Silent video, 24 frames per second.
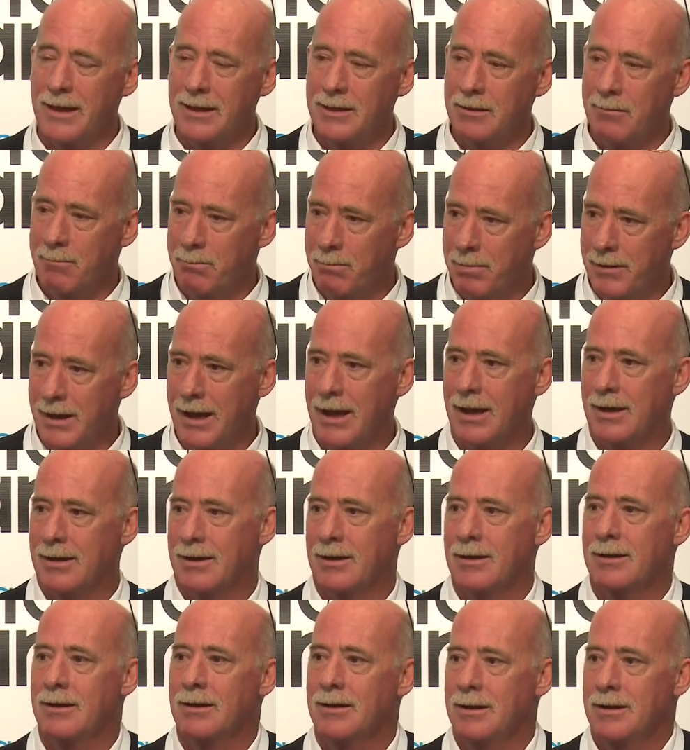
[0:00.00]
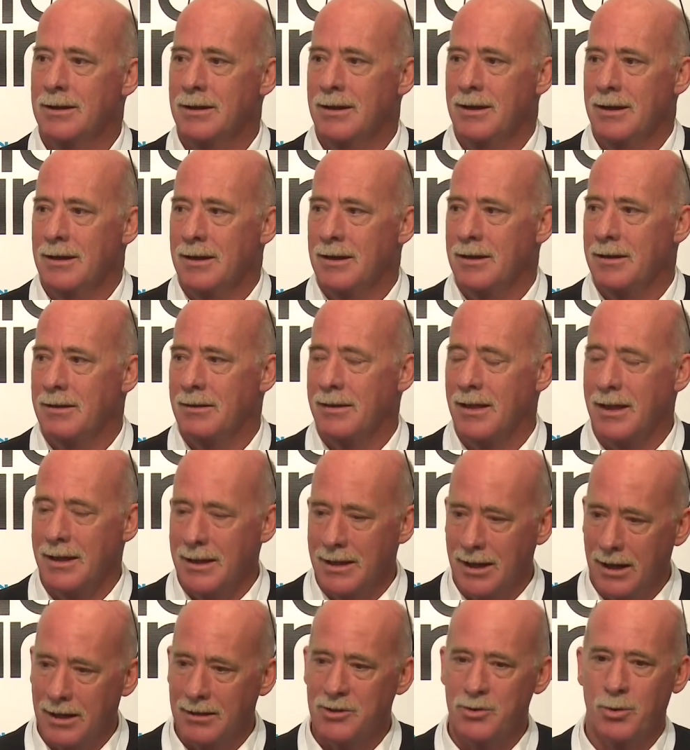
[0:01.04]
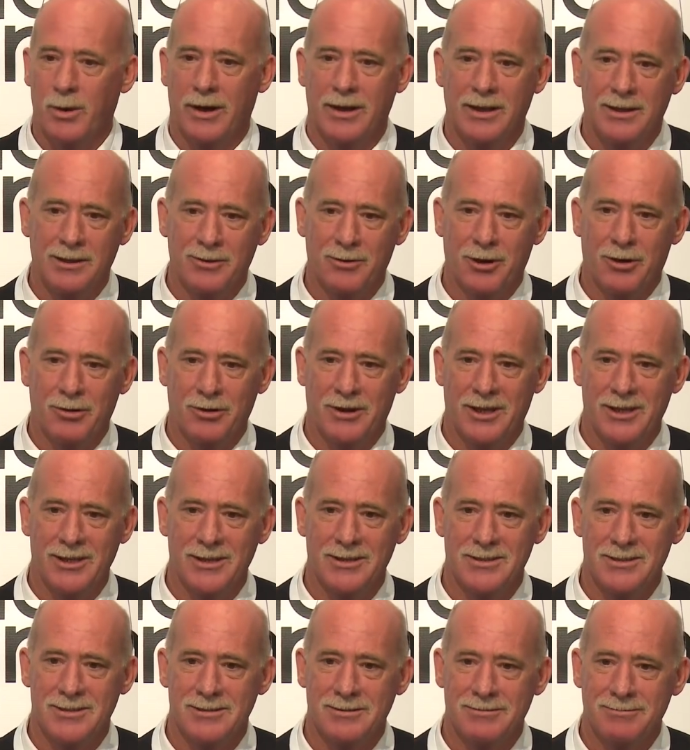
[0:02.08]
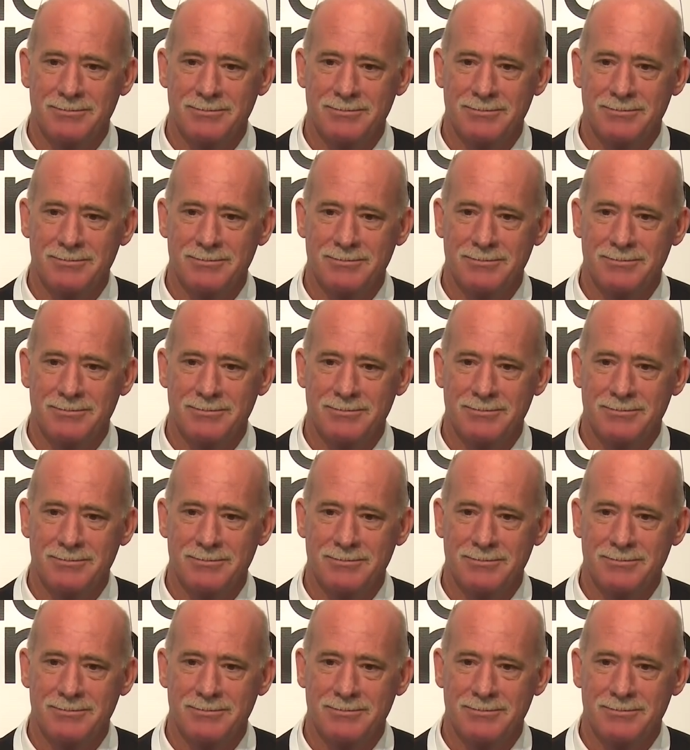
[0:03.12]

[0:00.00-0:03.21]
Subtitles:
get back, they're young 20-year-old kids.